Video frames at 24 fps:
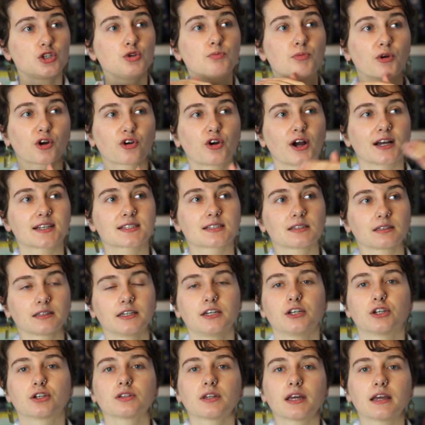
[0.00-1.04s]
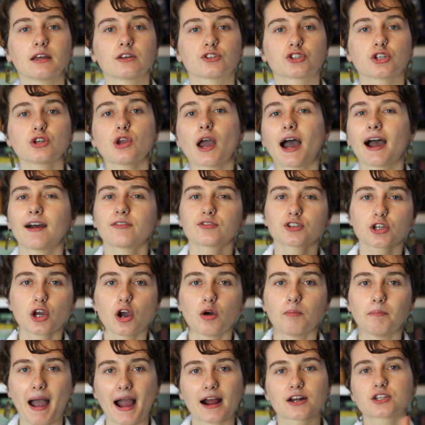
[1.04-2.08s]
to progress linearly. So you have to
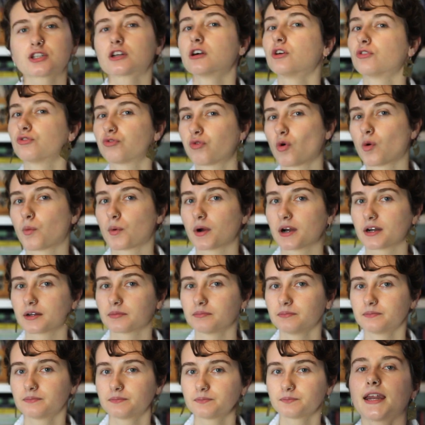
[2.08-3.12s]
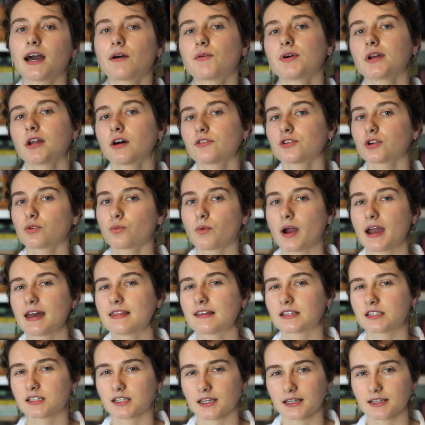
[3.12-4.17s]
go back to go forward. Now, another way
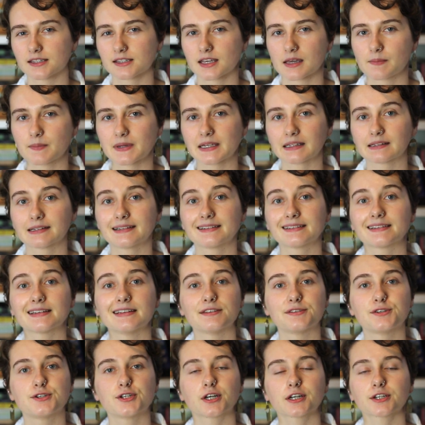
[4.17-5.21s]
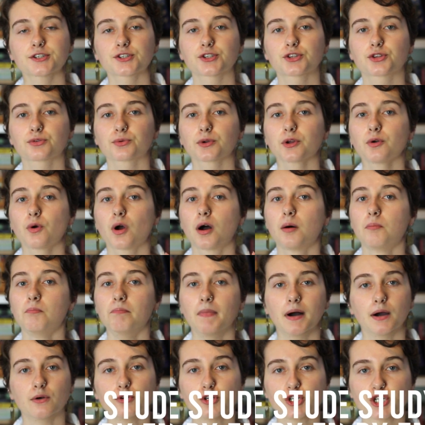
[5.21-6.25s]
that scenes can be linked is just through
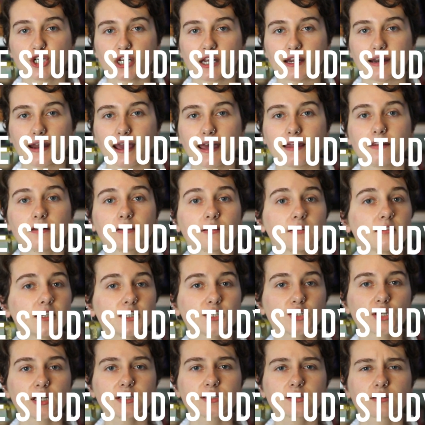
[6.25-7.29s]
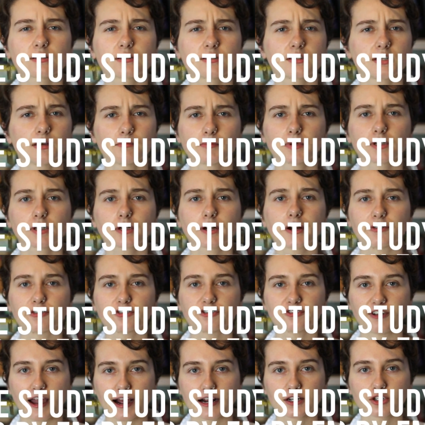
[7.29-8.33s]
emotion, and this has similar
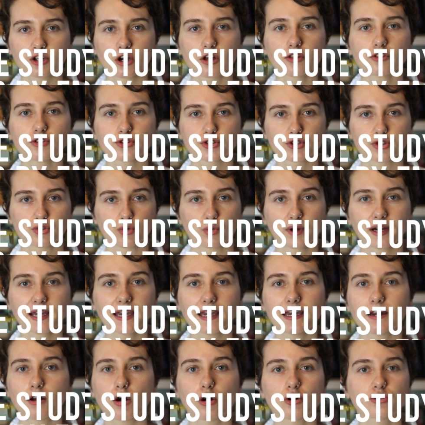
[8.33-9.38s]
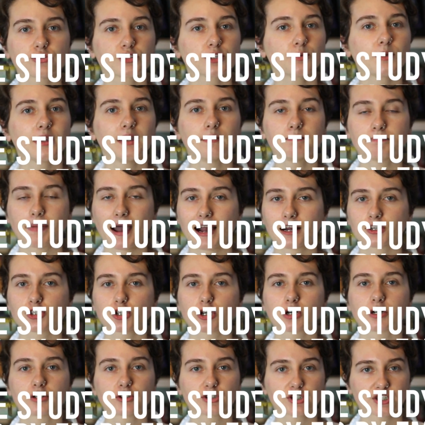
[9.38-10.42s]
effect on the story. It also
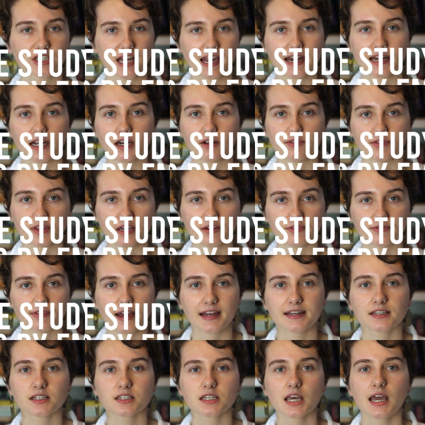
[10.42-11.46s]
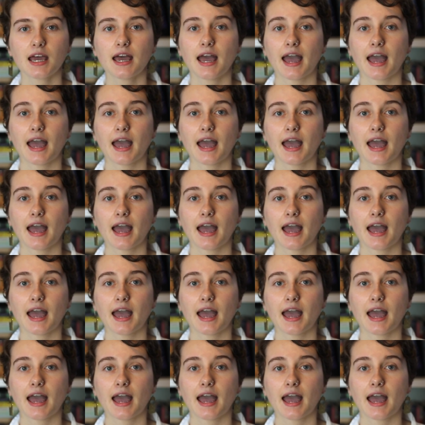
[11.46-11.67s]
impacts our understanding of the events,